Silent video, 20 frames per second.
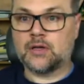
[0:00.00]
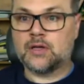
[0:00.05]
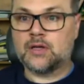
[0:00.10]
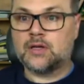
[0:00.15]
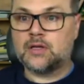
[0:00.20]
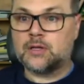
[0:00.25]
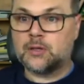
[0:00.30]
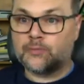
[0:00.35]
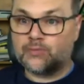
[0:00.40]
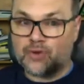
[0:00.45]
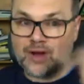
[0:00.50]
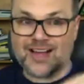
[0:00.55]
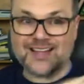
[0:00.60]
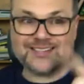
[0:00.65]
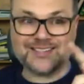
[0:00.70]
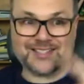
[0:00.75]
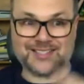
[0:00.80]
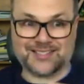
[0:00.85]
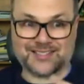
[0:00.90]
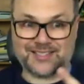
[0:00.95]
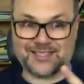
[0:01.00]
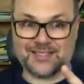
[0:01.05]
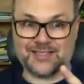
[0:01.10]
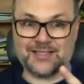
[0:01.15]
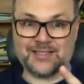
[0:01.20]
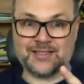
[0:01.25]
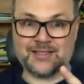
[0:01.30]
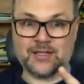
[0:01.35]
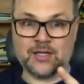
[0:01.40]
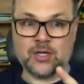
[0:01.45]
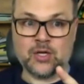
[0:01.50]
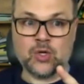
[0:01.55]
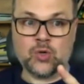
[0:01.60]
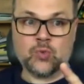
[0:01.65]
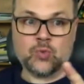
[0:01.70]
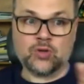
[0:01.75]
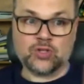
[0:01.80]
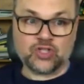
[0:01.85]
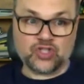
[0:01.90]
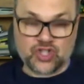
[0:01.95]
The processes
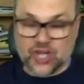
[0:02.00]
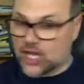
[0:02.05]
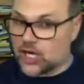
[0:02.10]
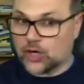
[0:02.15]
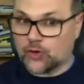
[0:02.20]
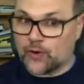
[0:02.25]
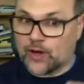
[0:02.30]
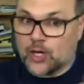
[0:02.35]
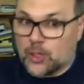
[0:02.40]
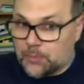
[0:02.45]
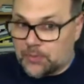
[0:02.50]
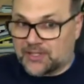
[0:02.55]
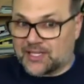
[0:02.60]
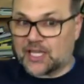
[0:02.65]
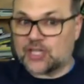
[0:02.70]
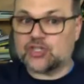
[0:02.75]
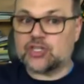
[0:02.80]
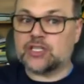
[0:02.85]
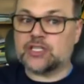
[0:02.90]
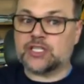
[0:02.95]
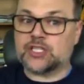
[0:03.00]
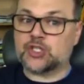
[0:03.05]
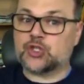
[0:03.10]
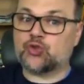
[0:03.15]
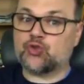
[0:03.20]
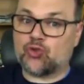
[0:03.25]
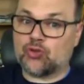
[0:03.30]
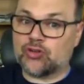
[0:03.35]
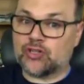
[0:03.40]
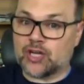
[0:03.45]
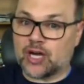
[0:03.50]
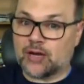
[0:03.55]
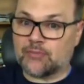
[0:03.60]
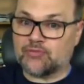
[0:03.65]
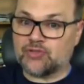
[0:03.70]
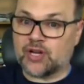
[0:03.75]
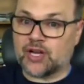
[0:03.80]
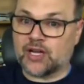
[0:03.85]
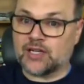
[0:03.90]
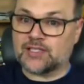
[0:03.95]
will generate or potentially destroy
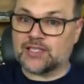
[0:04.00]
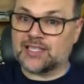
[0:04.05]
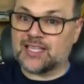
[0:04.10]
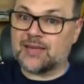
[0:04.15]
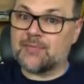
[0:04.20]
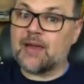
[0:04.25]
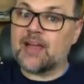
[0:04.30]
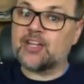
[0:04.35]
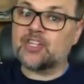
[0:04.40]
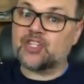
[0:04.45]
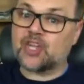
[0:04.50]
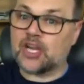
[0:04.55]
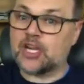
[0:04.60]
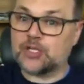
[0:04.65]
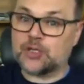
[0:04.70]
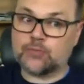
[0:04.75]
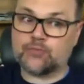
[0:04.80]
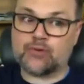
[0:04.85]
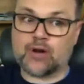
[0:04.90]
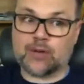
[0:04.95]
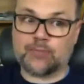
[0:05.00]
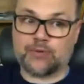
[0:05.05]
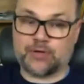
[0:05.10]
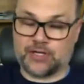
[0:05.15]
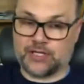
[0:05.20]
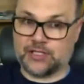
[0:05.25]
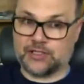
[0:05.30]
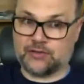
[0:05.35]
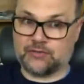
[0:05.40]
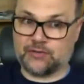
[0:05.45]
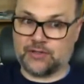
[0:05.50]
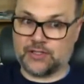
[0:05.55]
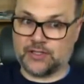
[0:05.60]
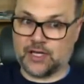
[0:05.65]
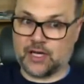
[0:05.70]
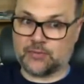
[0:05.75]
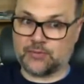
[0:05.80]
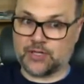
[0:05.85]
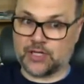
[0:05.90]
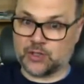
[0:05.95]
objects, and they may change the properties of these
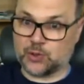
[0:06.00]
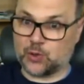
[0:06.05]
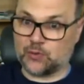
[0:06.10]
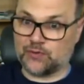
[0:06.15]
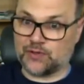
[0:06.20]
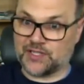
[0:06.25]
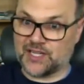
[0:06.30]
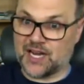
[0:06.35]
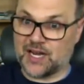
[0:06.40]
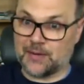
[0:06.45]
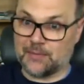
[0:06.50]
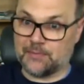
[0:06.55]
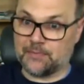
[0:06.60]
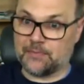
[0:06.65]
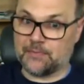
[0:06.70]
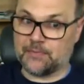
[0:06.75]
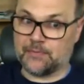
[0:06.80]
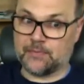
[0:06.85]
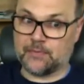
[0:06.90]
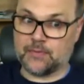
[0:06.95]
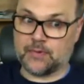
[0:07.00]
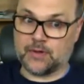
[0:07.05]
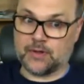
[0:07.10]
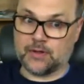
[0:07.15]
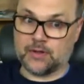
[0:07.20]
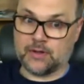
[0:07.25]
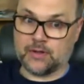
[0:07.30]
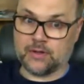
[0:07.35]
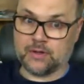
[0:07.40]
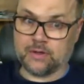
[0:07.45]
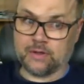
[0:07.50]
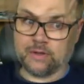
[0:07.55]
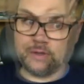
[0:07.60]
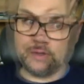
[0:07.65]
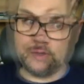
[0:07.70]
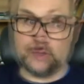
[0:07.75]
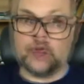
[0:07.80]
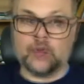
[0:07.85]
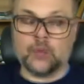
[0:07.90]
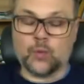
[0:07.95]
objects over time.
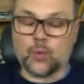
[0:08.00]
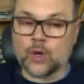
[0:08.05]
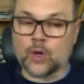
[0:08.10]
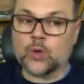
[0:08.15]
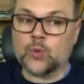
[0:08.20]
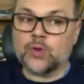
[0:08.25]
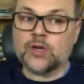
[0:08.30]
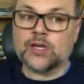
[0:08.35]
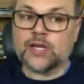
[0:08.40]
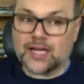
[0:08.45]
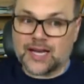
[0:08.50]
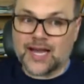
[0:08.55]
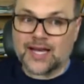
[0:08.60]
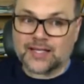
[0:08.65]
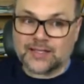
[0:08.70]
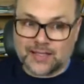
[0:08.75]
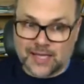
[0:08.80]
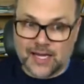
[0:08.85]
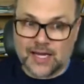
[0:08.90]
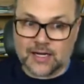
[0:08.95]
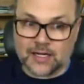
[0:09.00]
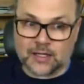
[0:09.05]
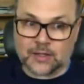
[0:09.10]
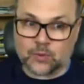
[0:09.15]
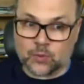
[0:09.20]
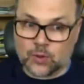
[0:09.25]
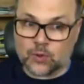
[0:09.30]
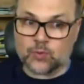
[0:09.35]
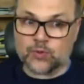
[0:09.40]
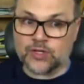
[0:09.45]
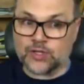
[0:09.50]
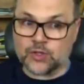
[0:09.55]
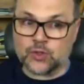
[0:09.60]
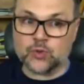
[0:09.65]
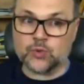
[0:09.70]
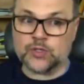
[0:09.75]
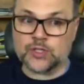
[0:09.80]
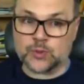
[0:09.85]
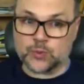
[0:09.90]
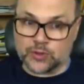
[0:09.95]
When we collect data, what we
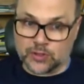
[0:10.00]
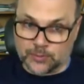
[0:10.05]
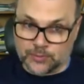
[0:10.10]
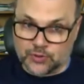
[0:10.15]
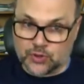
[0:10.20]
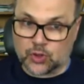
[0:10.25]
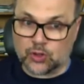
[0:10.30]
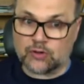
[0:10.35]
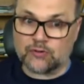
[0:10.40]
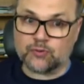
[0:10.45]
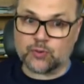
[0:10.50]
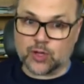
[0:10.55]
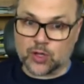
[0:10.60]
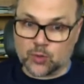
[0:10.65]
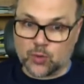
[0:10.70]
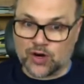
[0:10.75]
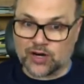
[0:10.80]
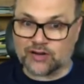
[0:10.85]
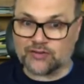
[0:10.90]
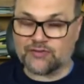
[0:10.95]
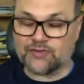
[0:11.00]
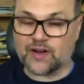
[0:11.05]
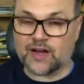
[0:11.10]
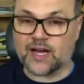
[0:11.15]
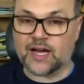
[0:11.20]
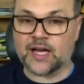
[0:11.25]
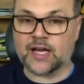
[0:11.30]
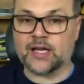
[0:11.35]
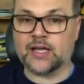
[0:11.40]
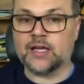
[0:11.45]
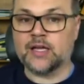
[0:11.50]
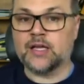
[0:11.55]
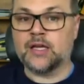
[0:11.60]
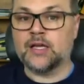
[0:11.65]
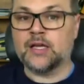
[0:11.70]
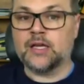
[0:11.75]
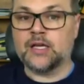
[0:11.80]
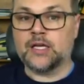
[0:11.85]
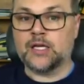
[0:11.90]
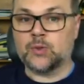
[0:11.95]
do is we observe, we quantify,
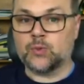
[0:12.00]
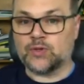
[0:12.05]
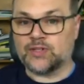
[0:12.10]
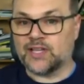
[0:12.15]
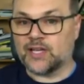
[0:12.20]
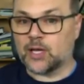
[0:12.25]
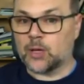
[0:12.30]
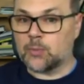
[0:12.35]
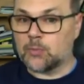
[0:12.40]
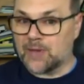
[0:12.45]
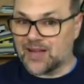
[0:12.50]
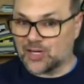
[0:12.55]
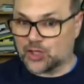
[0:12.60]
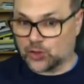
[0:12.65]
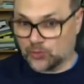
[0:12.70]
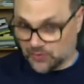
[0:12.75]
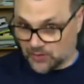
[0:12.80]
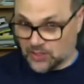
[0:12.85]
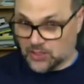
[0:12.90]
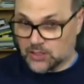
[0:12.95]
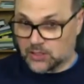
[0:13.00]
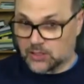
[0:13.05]
we take a measurement,